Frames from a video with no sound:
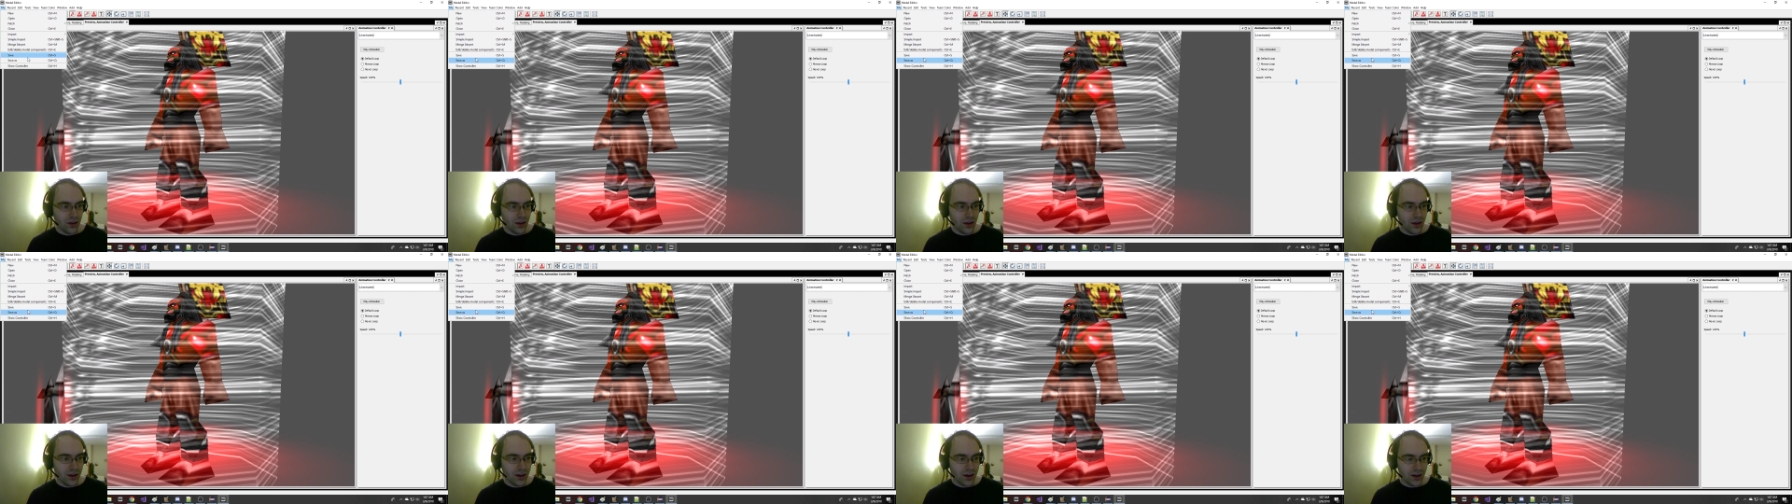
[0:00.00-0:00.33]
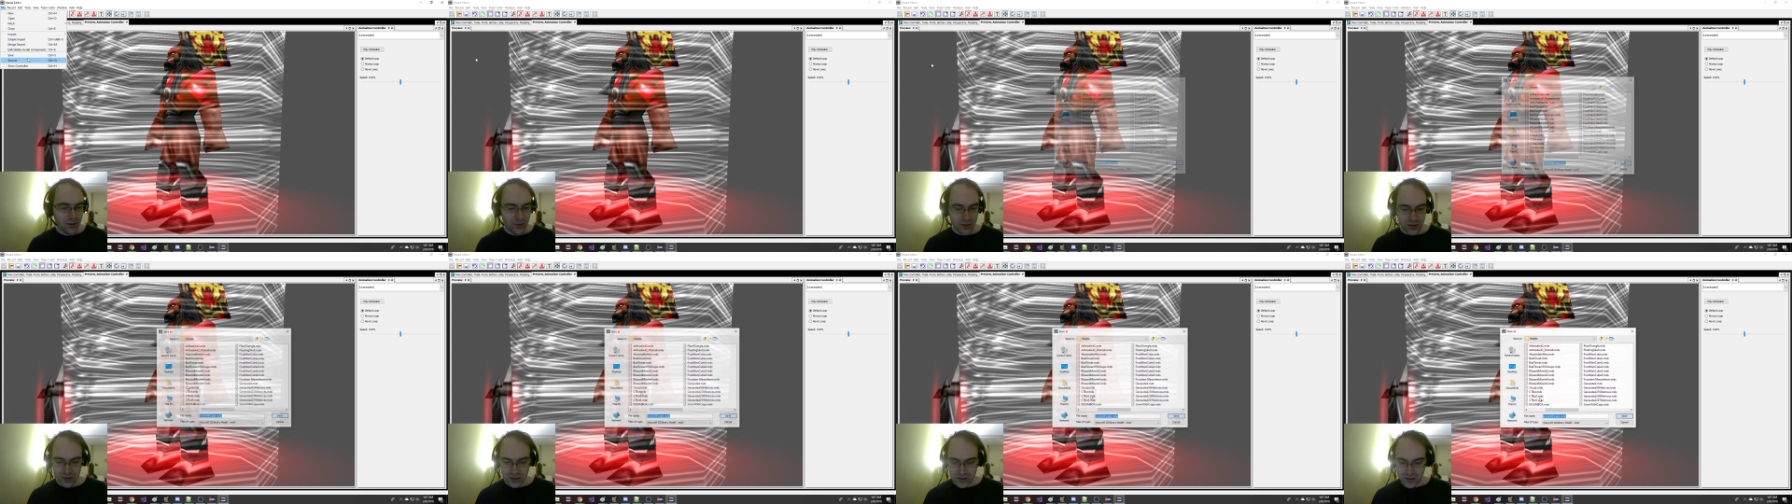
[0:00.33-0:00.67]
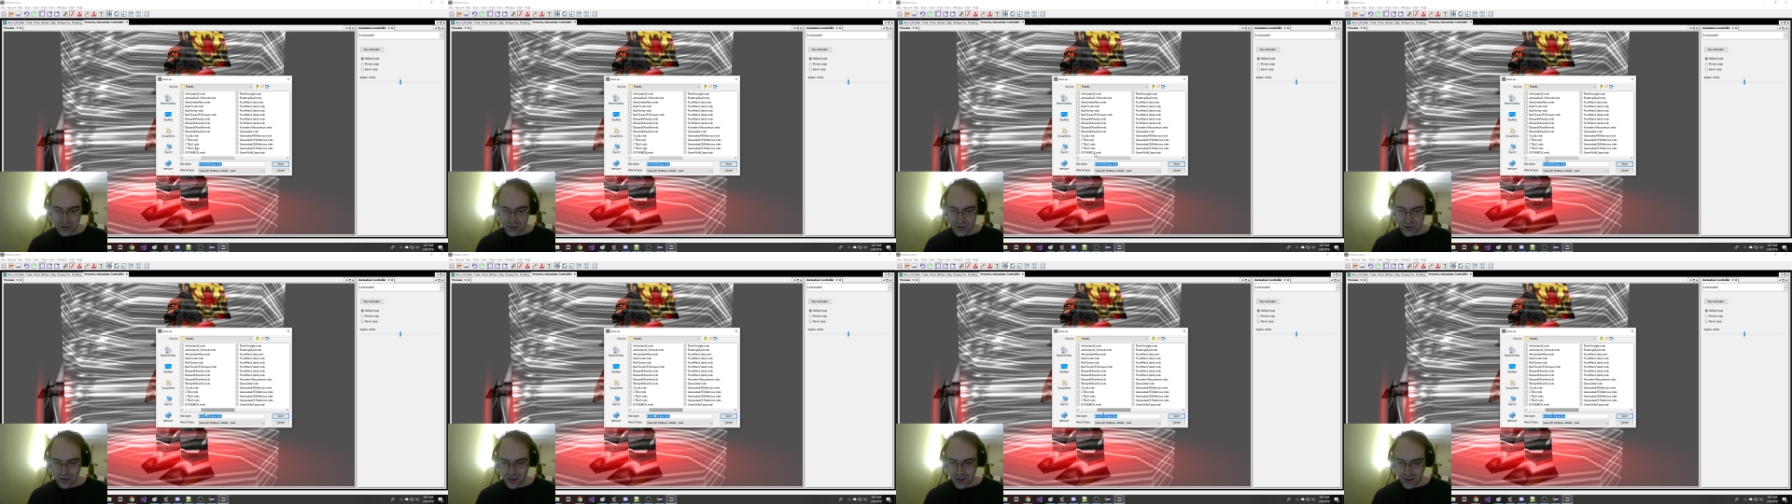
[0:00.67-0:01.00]
And I'm gonna
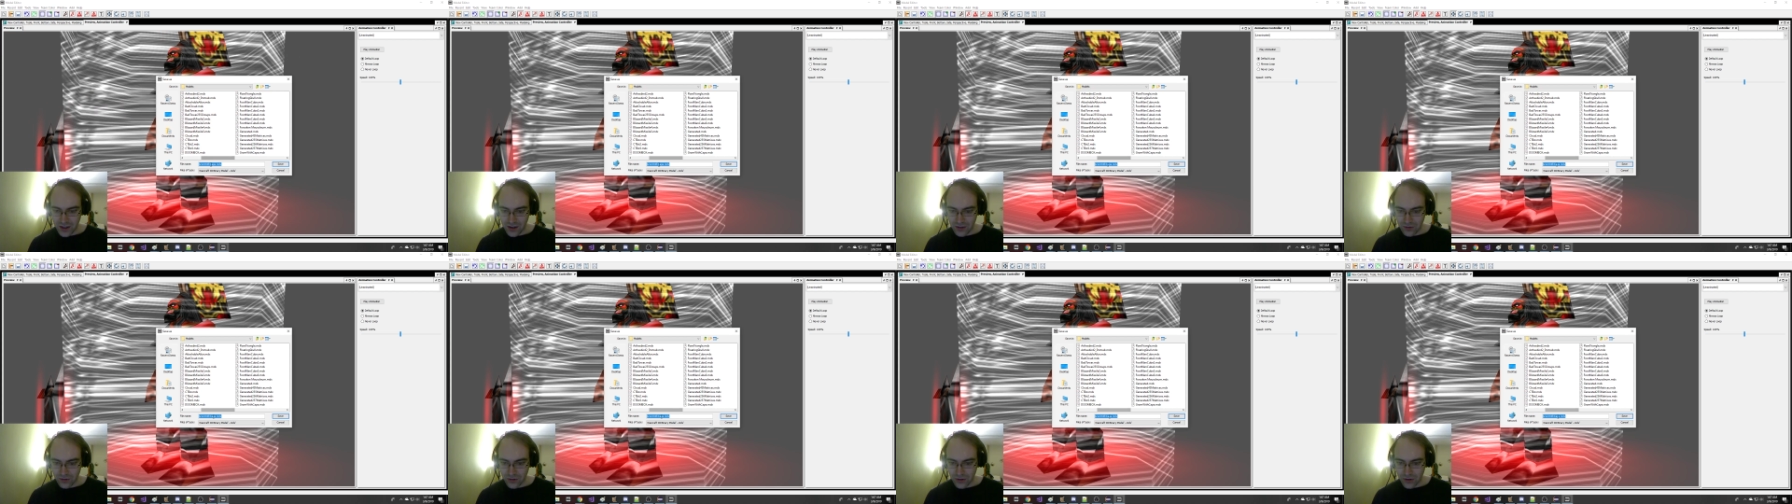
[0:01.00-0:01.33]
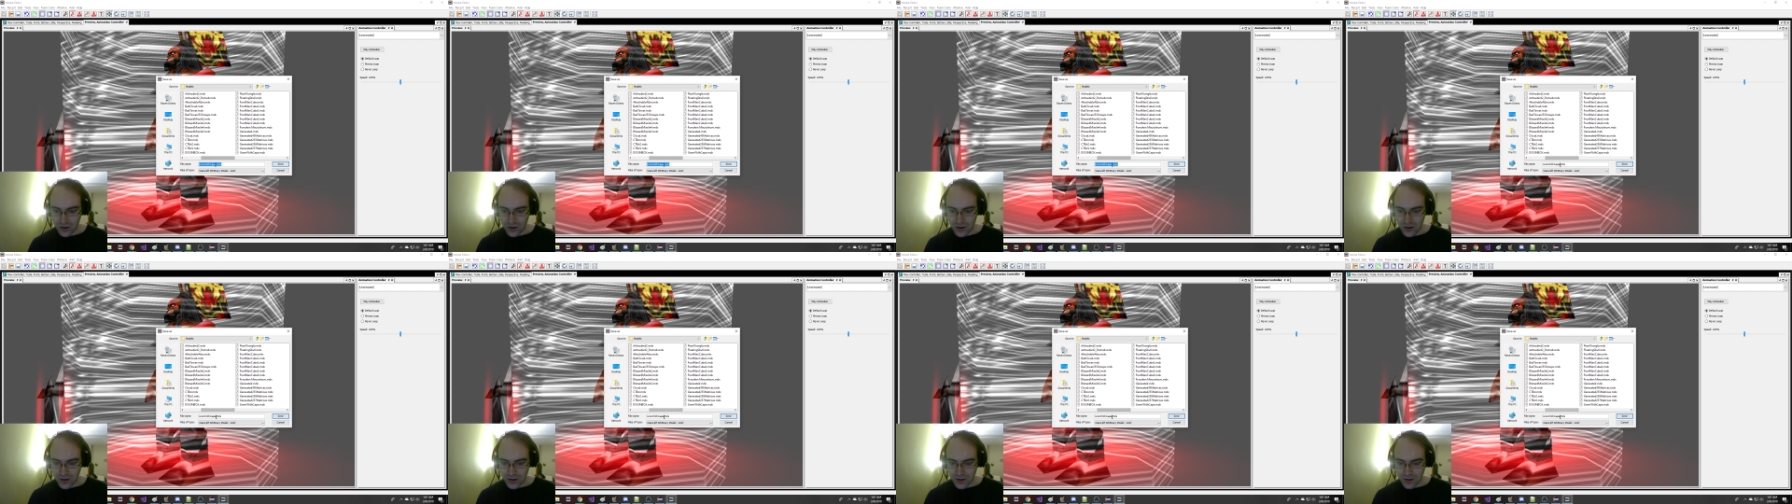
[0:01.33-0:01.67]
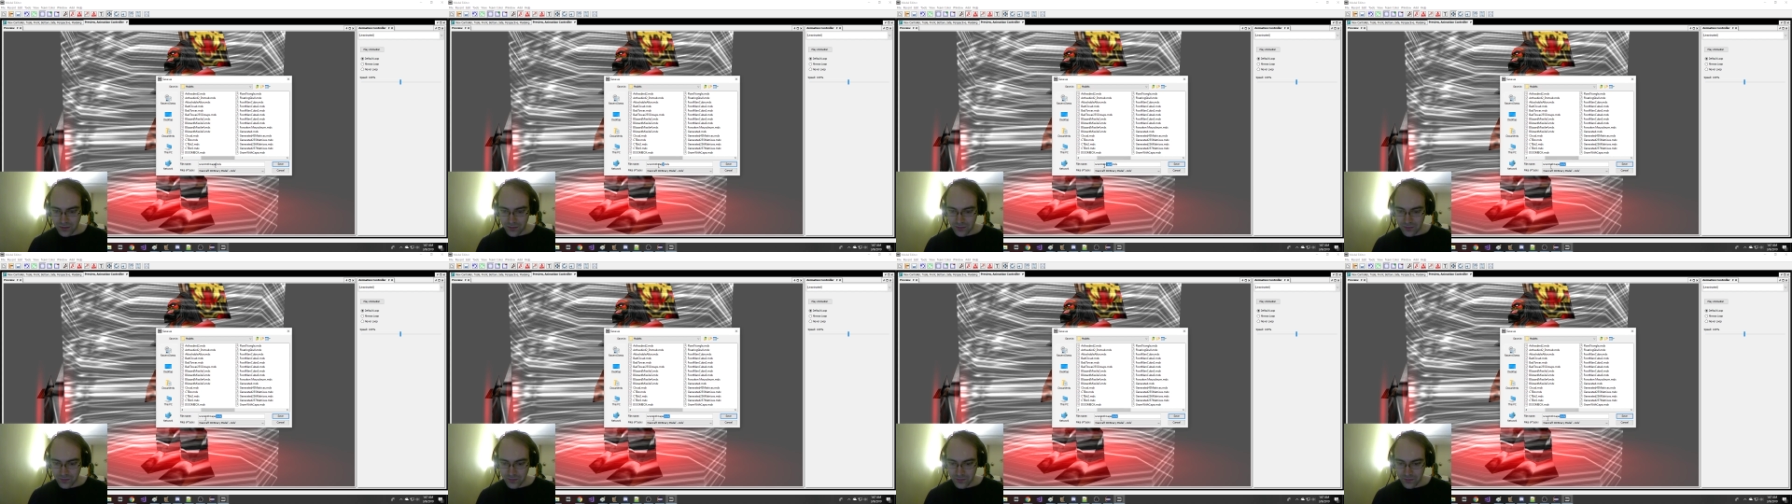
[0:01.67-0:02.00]
save
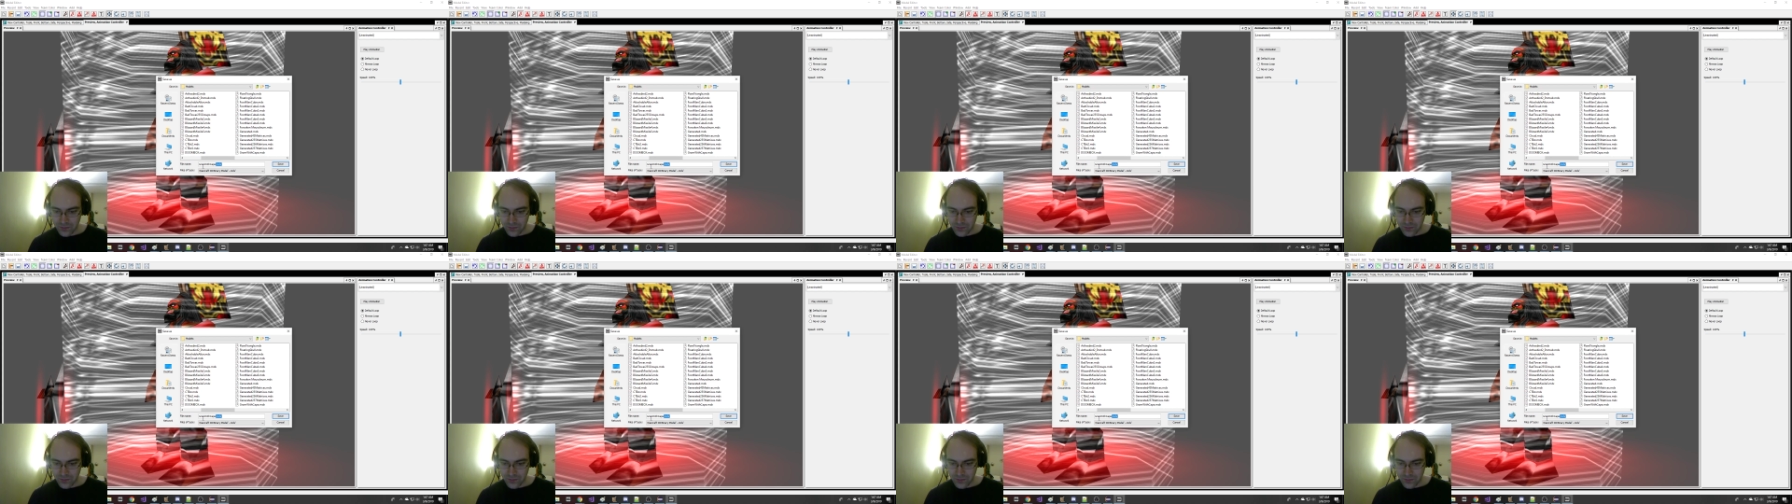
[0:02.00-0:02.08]
Grom